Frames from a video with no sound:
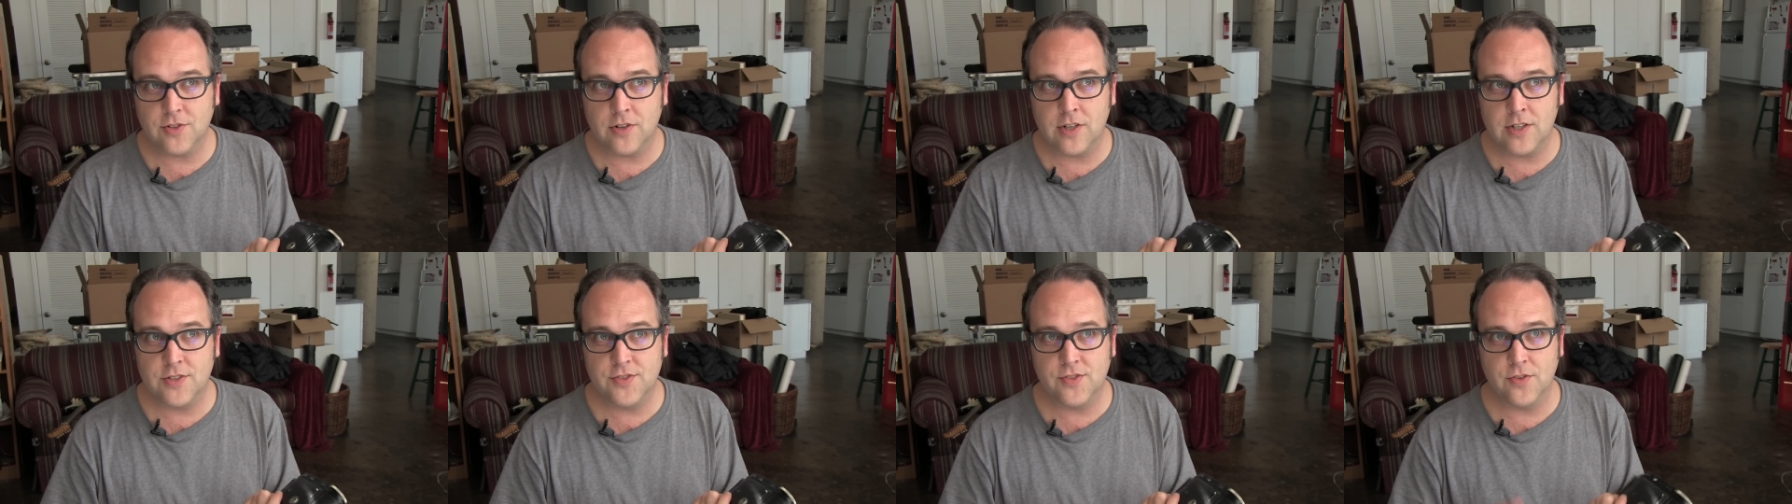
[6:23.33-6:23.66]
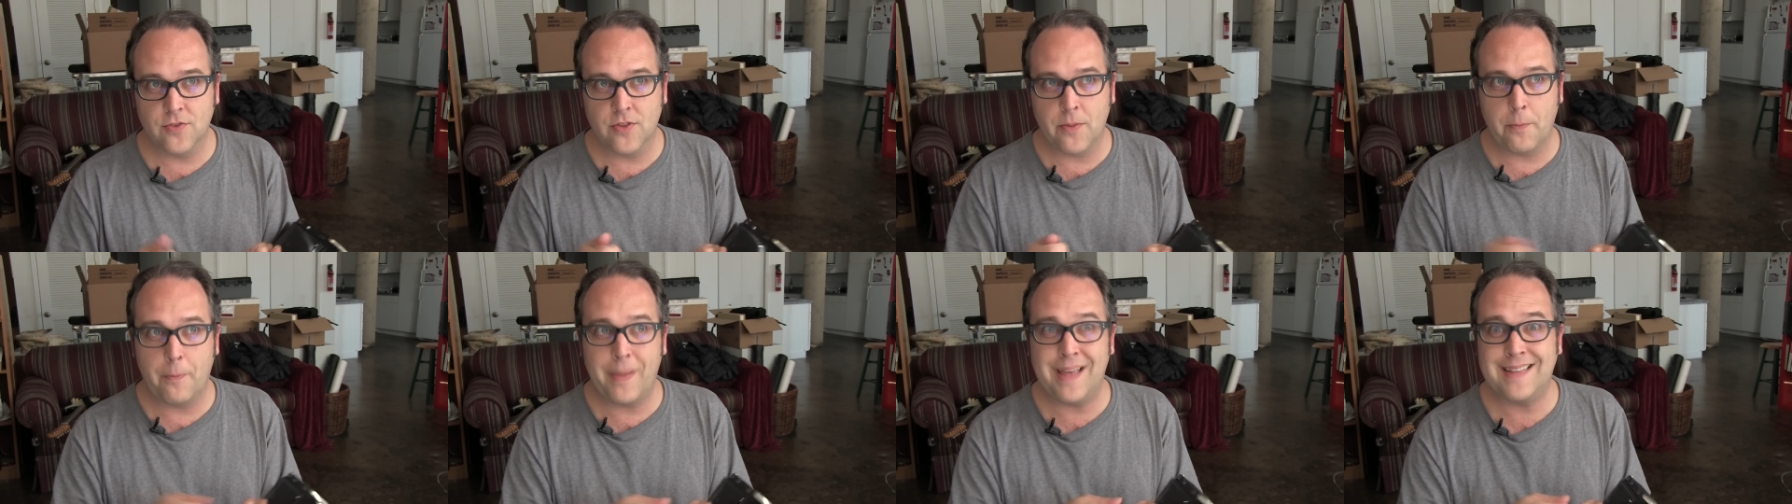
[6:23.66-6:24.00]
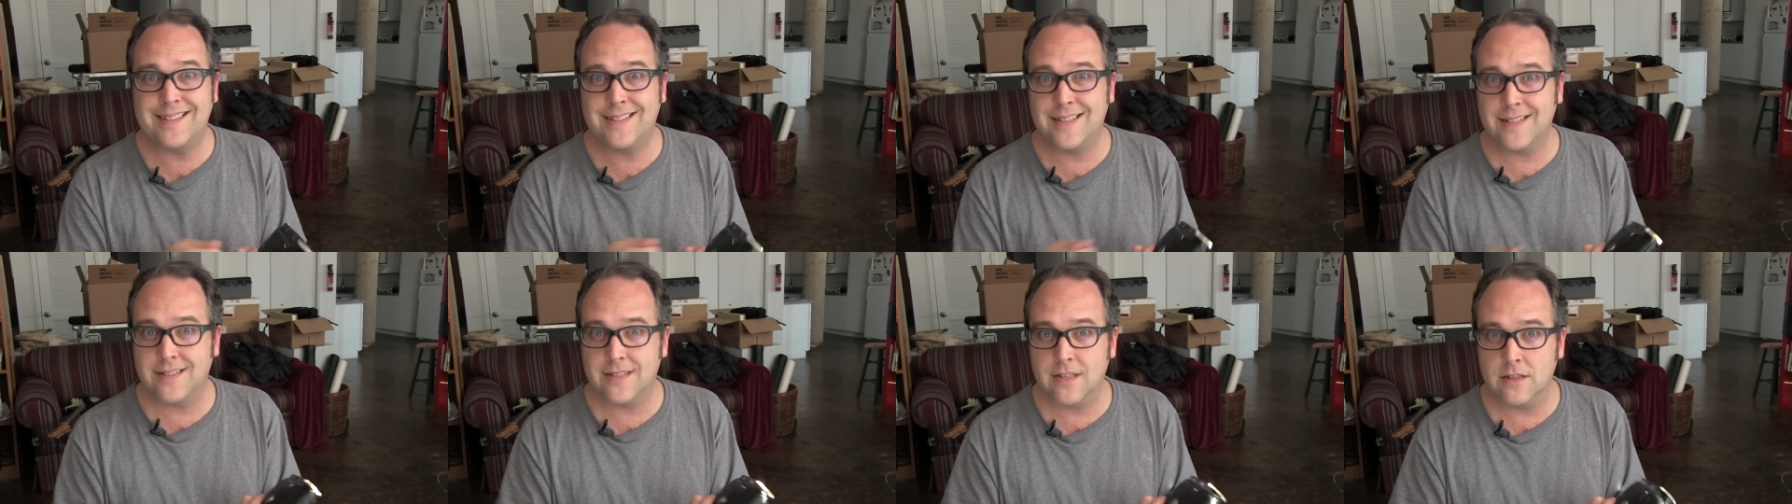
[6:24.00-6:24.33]
are also the
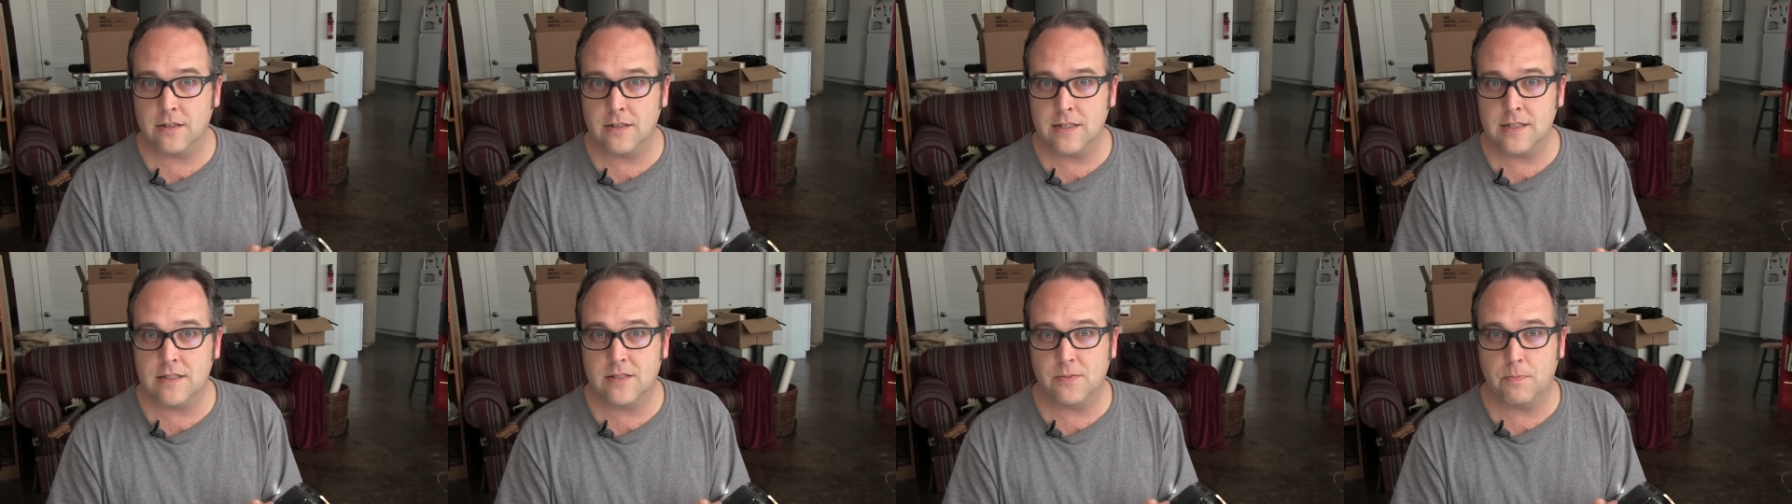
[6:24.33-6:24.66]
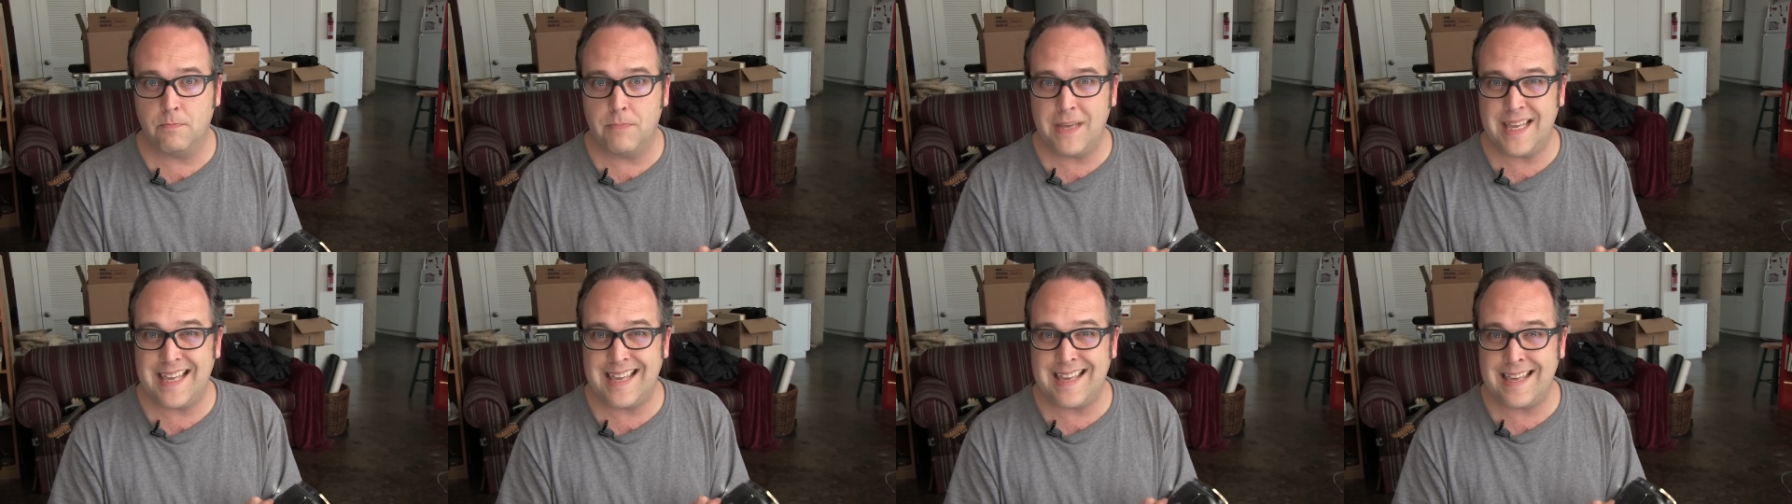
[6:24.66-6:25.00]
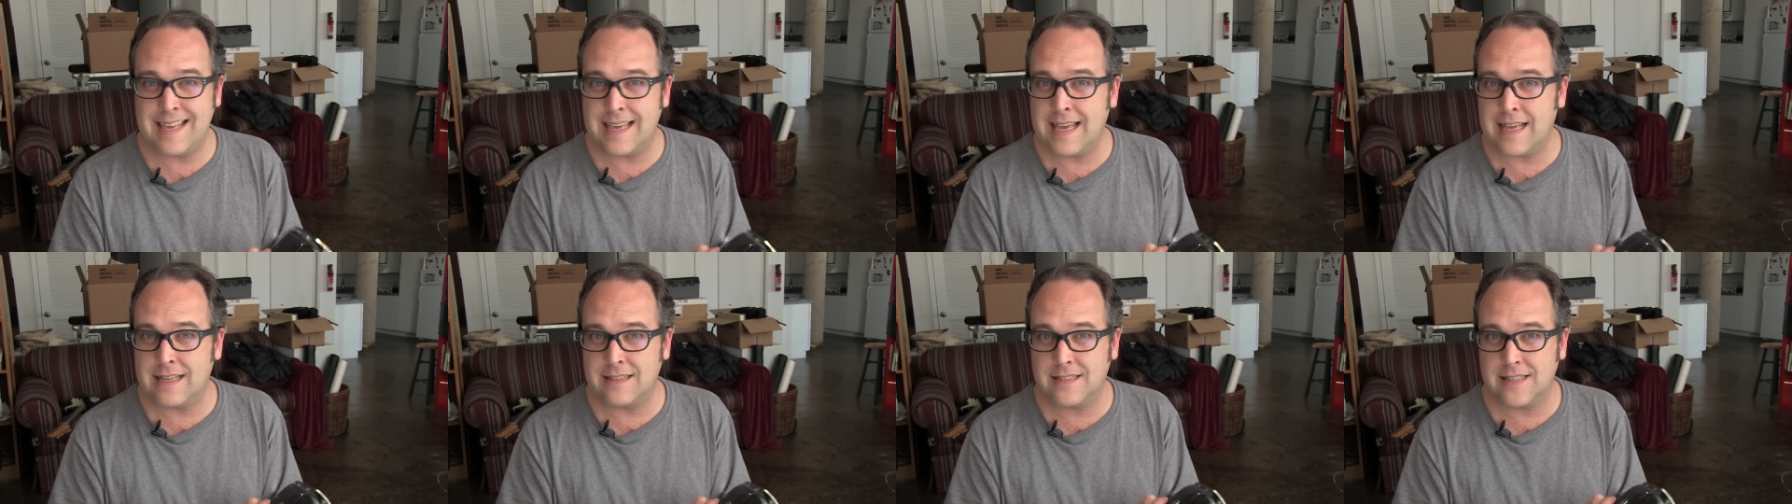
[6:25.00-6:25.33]
BESSA series,
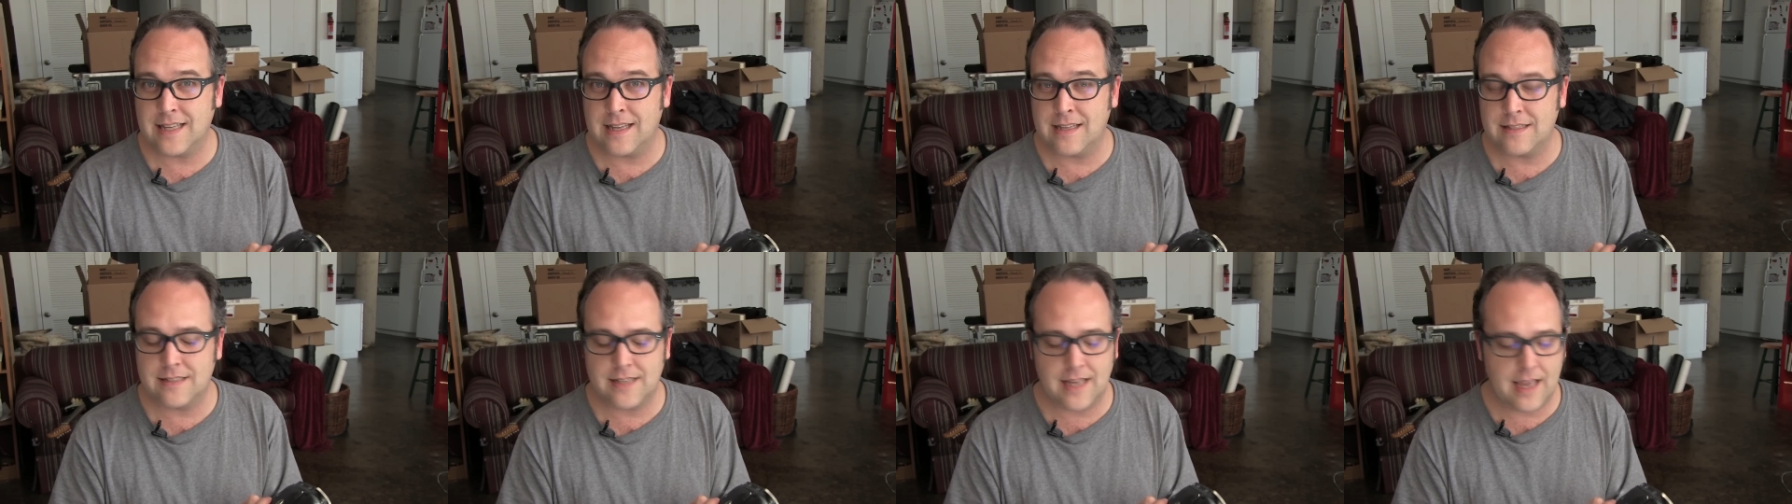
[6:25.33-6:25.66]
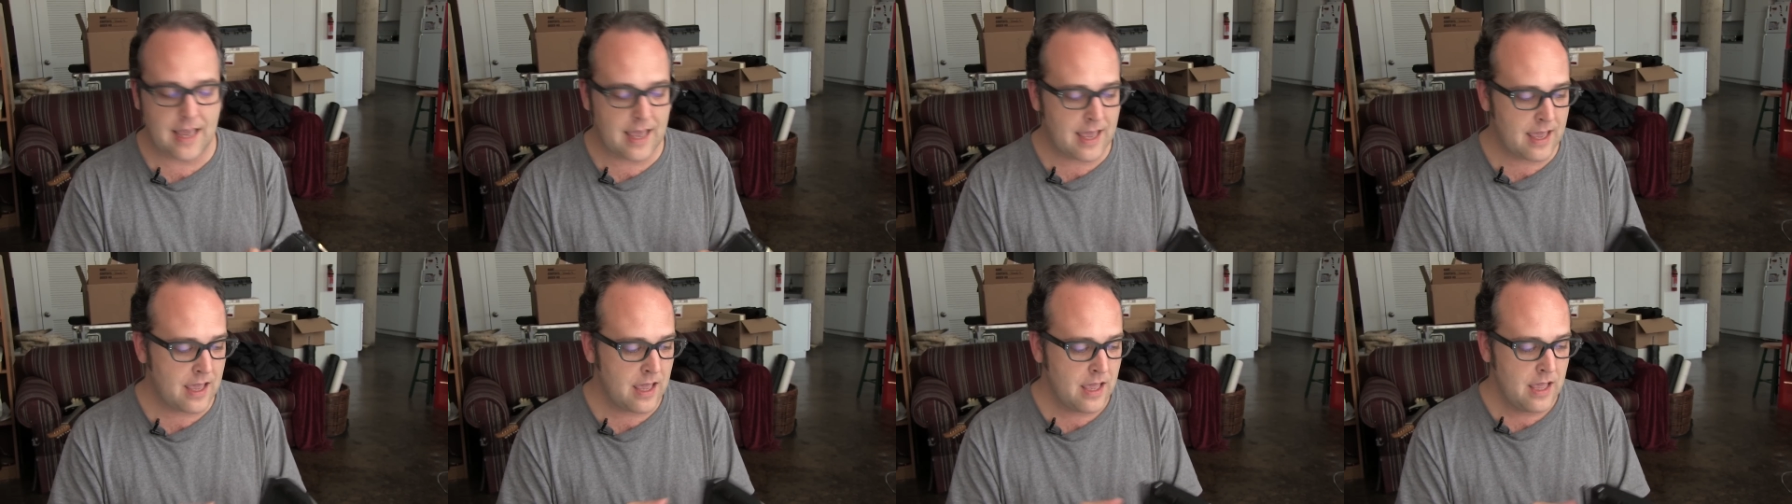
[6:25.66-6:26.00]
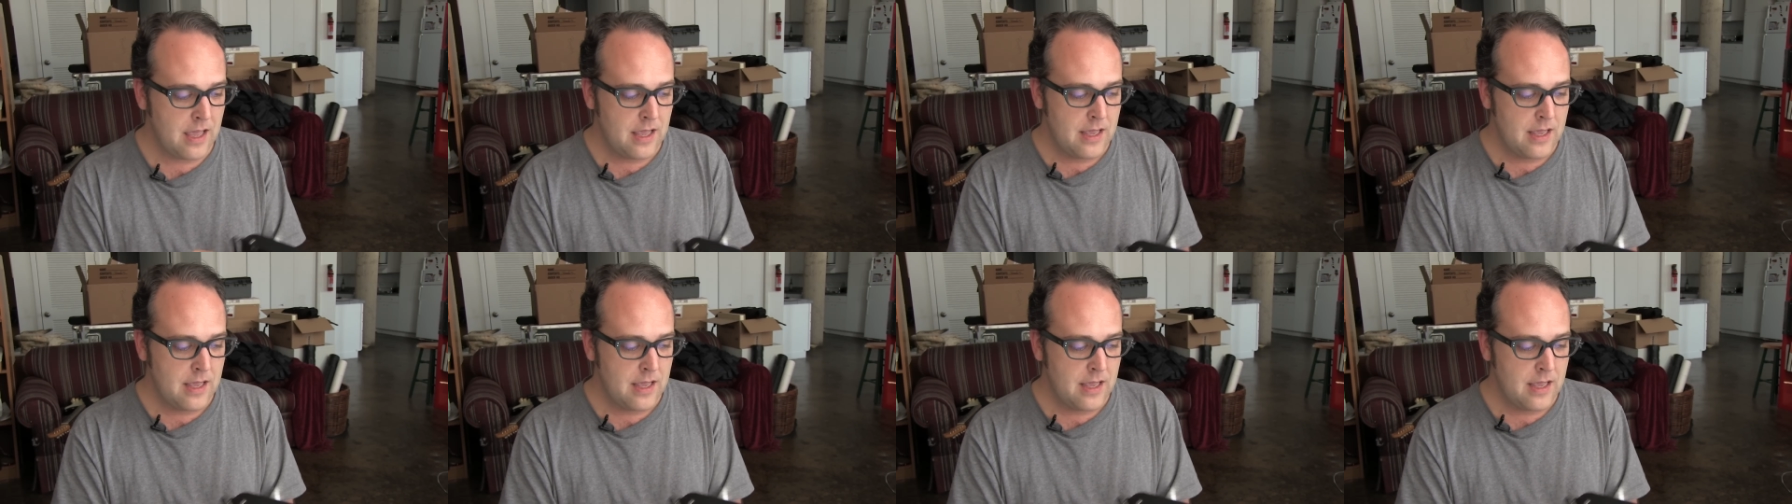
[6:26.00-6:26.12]
B E S S A.